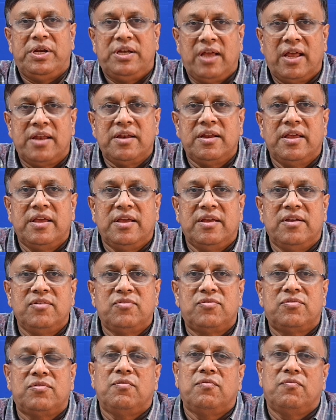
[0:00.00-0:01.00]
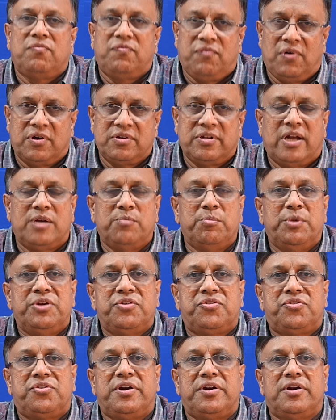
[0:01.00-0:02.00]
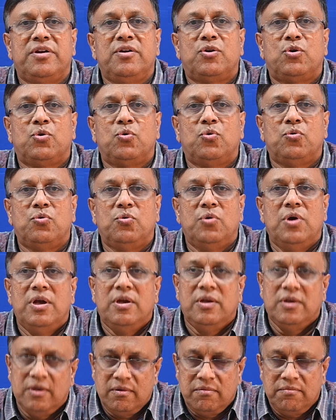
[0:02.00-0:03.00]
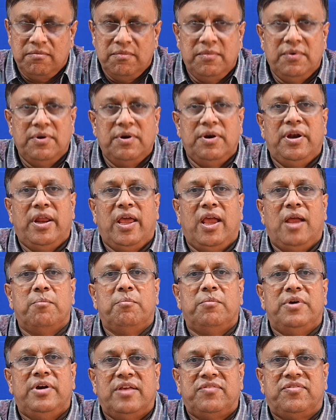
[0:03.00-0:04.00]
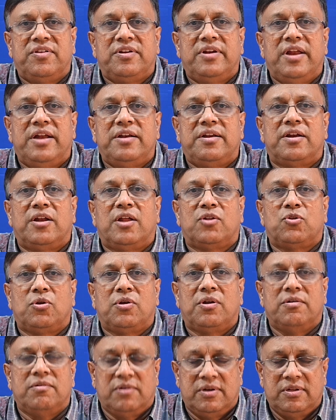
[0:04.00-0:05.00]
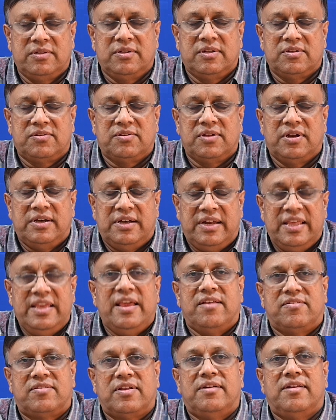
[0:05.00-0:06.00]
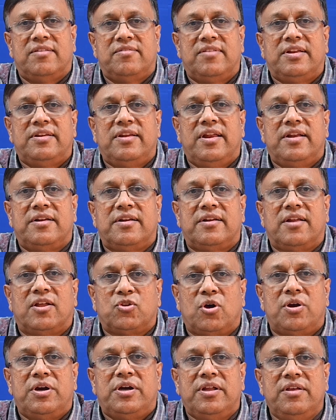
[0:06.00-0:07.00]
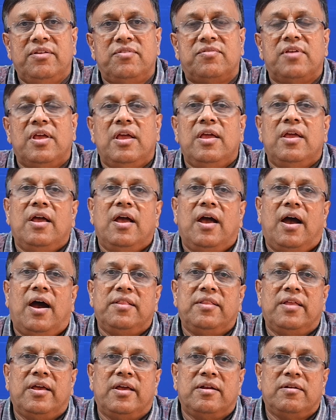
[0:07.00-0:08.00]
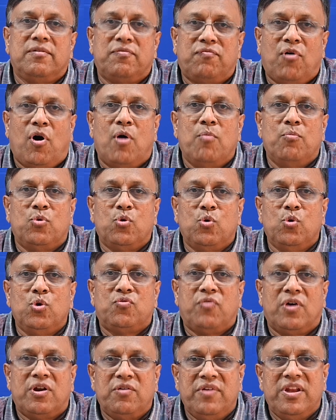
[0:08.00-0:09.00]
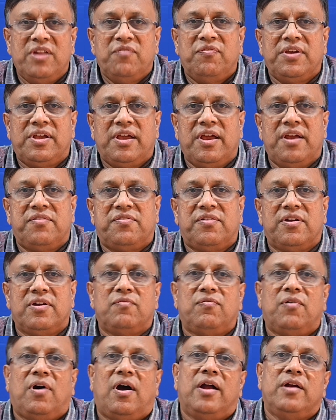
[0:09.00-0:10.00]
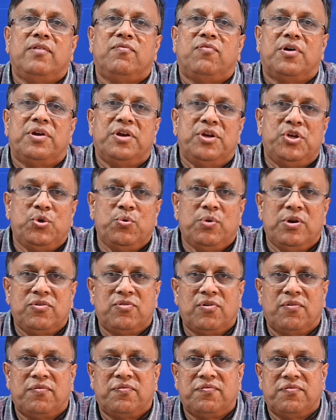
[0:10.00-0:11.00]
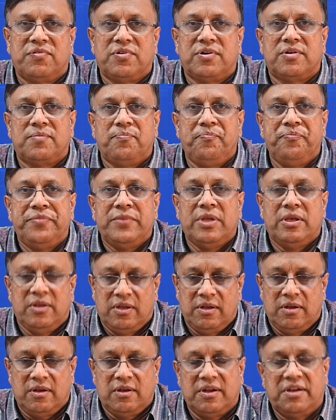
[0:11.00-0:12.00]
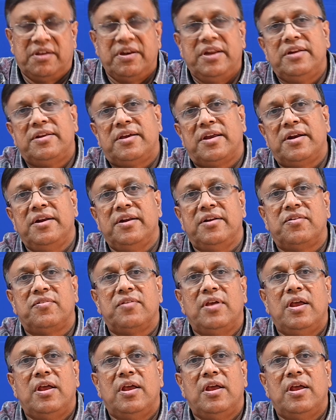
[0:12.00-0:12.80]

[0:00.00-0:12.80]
done is for the administrator to name designated DAs, designated authorities, and then form rules for verification and for issuance of green credits,